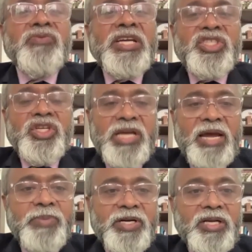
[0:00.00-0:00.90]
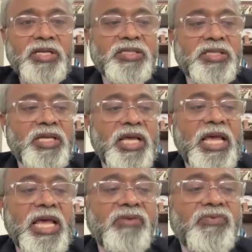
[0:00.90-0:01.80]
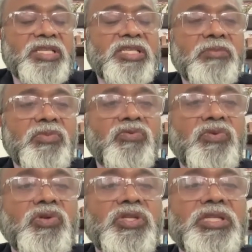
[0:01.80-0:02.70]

were the venture capitalists. And when some of